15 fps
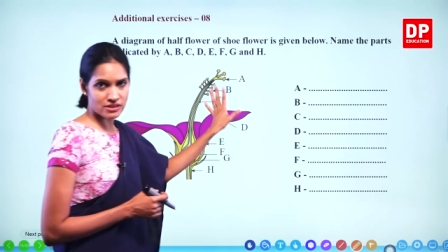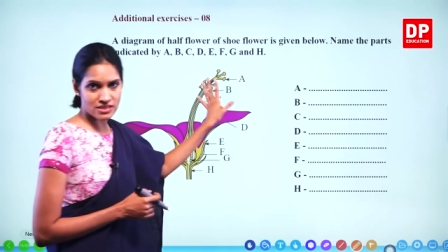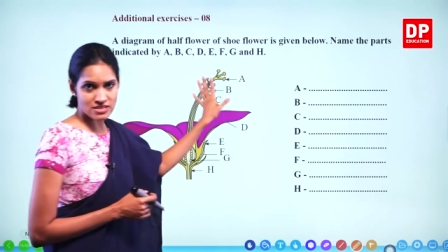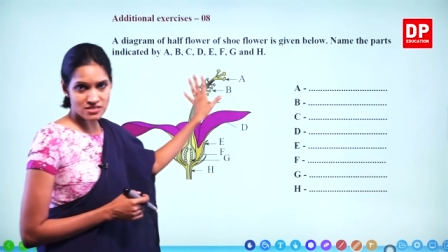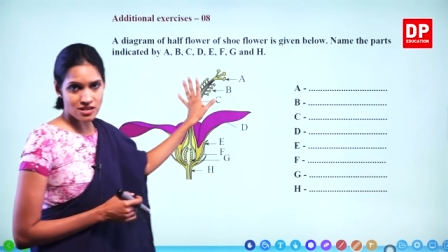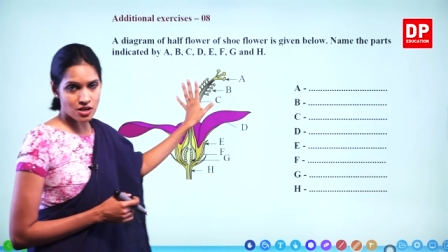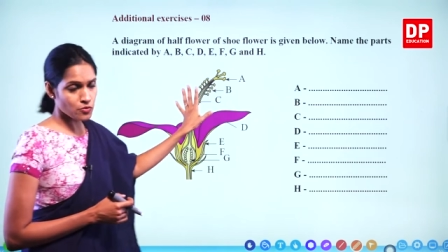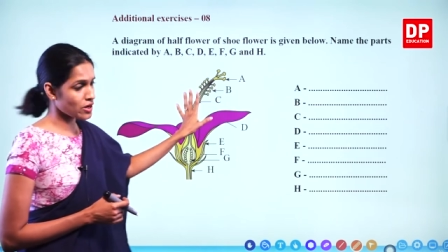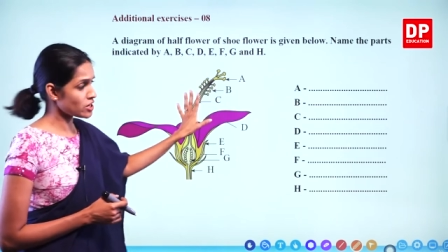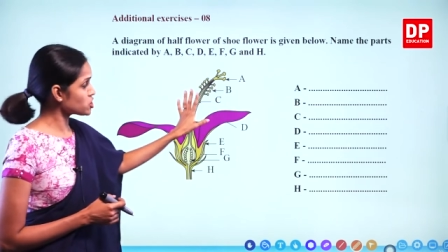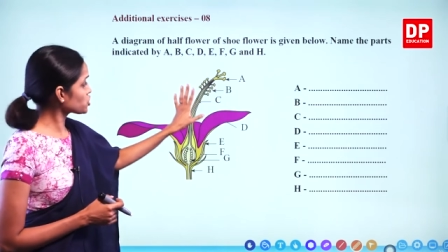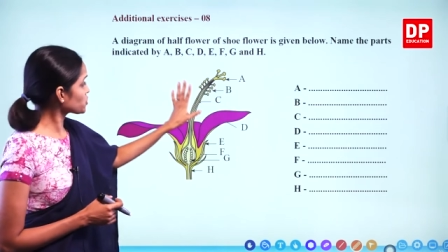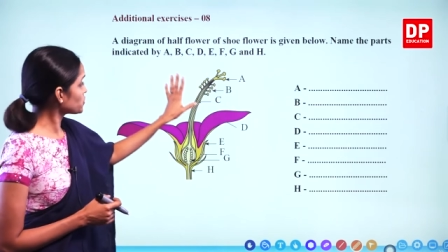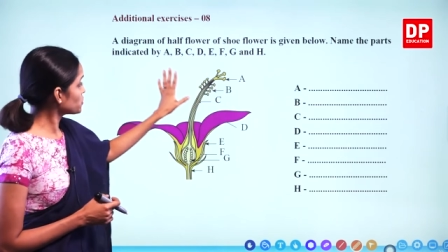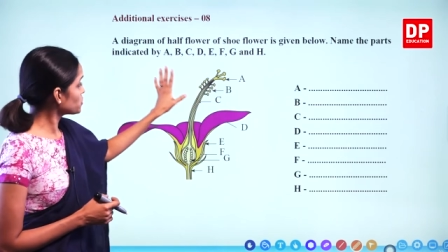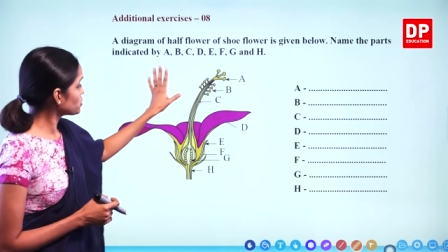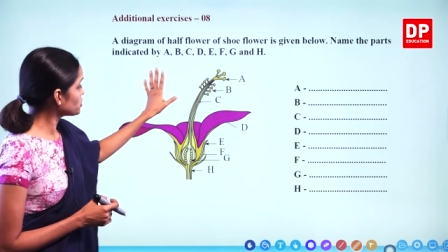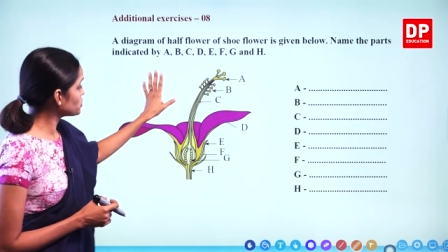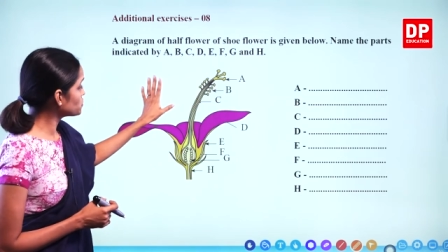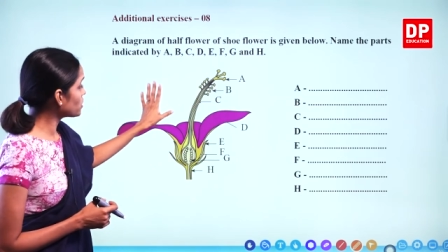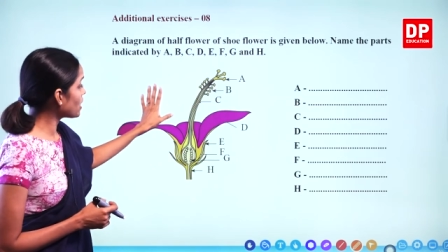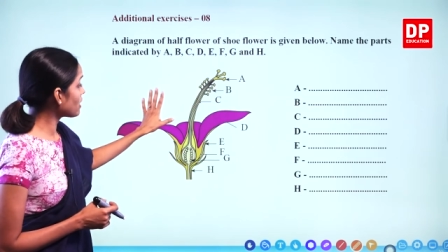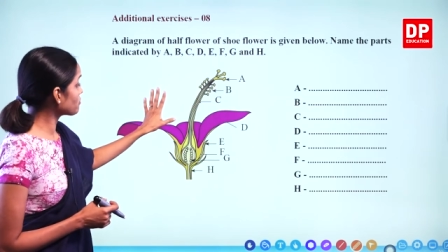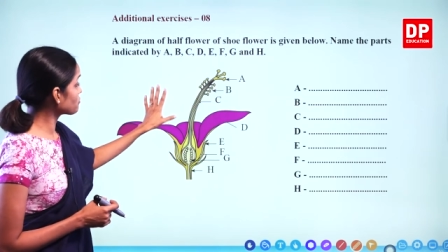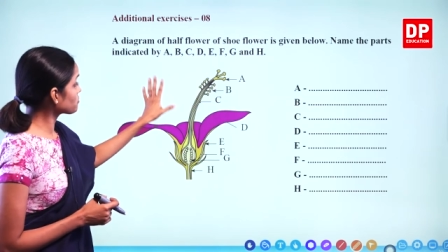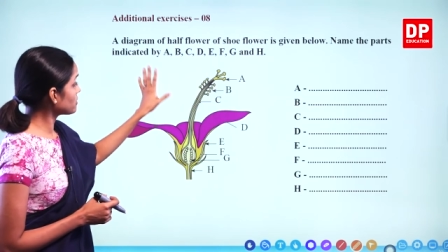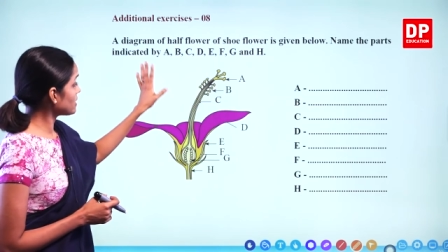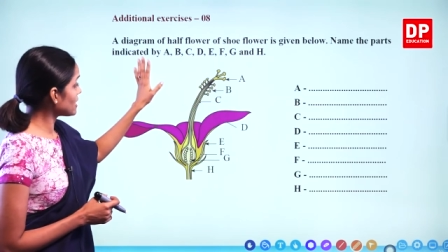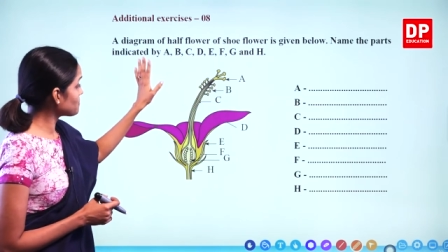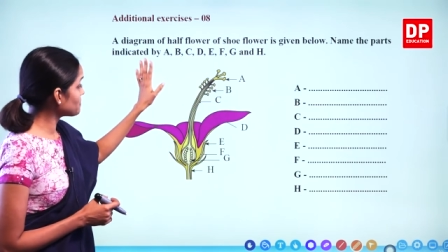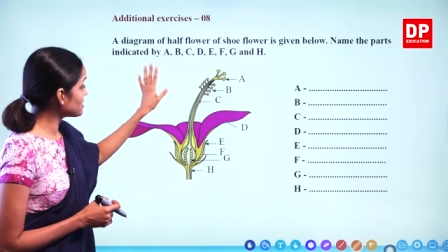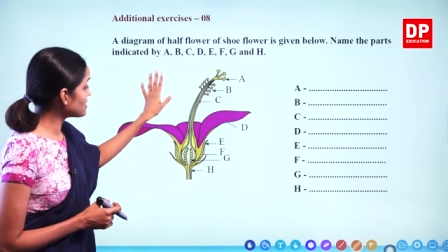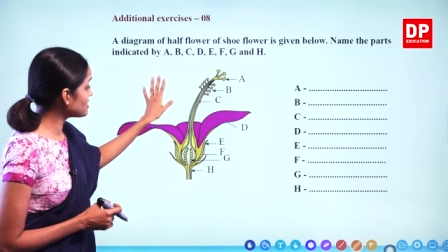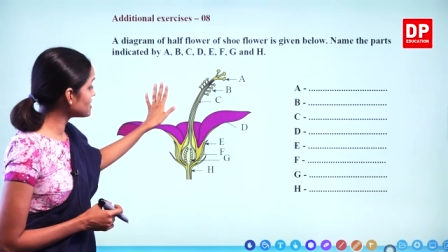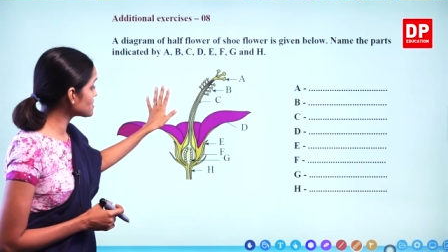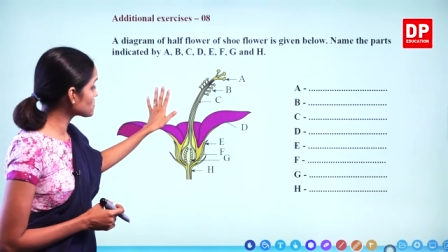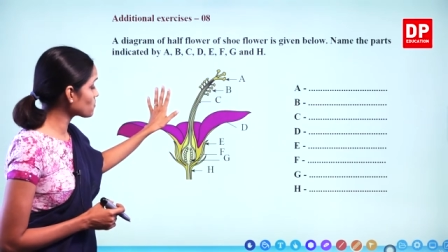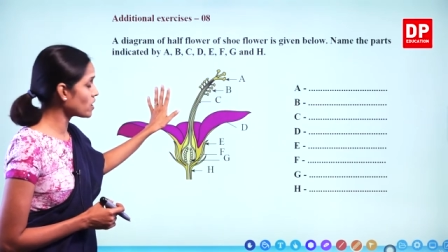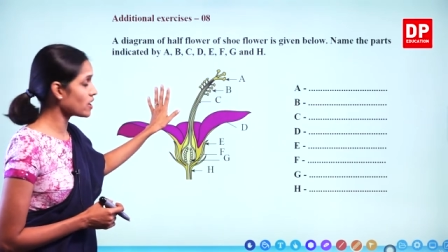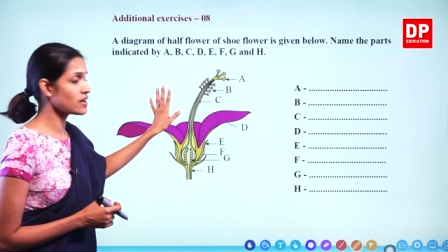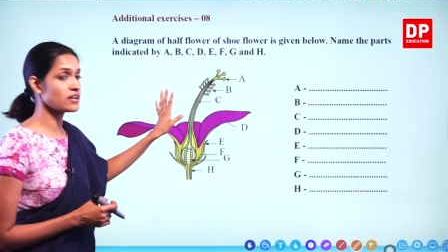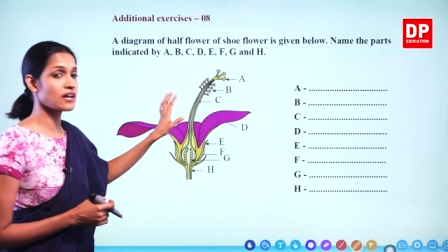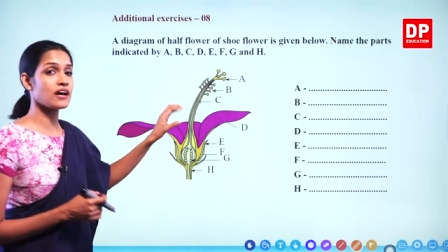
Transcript: this now. I showed you how to label this one.